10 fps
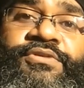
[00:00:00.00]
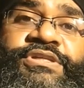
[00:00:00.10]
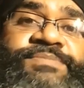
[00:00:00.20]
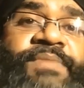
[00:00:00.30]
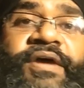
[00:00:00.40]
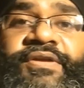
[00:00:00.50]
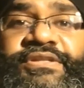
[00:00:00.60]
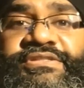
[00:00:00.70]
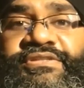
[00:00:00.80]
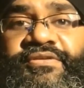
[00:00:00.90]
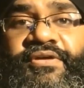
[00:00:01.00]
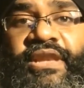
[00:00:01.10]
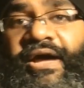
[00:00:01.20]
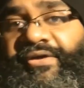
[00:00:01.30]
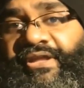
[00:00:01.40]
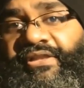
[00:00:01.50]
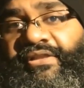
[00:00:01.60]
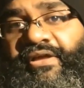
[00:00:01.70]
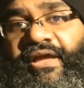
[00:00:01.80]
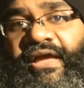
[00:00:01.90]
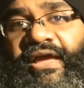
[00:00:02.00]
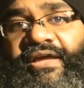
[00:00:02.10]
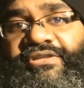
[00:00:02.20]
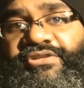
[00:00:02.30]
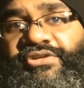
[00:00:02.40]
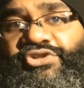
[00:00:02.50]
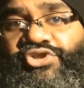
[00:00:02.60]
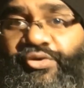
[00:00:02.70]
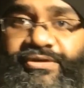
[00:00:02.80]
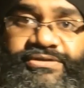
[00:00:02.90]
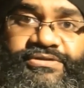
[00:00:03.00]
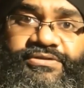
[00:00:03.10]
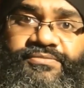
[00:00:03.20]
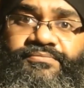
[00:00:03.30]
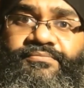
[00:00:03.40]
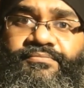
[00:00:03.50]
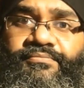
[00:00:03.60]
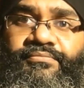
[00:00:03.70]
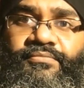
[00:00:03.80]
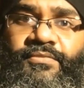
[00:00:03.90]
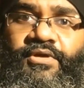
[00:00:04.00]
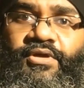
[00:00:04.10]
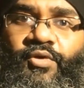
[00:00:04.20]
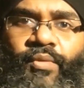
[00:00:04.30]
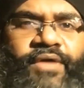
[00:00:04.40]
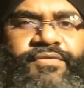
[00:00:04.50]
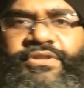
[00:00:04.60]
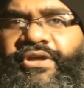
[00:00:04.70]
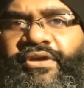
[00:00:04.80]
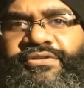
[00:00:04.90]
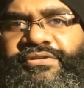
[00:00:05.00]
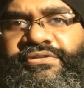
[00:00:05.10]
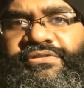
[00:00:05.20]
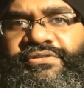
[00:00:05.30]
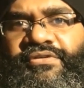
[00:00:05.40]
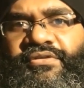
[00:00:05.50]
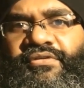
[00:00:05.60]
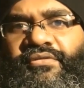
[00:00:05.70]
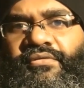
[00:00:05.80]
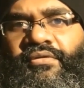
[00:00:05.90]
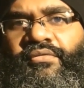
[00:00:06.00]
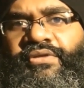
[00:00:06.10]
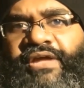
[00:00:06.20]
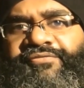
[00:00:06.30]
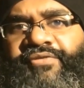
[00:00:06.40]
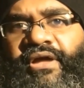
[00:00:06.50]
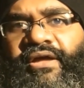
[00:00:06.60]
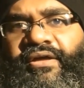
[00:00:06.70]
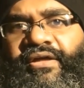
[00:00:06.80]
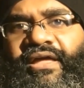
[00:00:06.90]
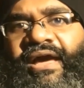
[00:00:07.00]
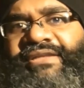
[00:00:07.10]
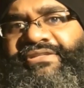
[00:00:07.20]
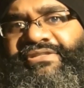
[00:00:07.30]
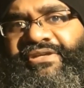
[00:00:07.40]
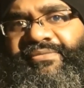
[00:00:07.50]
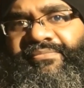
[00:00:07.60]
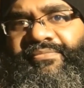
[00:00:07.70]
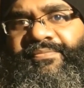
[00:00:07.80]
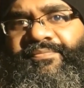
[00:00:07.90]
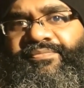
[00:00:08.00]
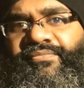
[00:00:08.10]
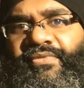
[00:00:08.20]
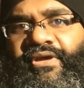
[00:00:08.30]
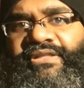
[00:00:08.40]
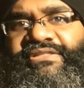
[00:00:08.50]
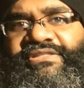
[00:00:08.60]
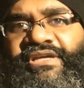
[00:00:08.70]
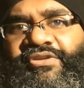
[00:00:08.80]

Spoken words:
his parents, Lionel and Joyce. Where were the others who could have guided him instead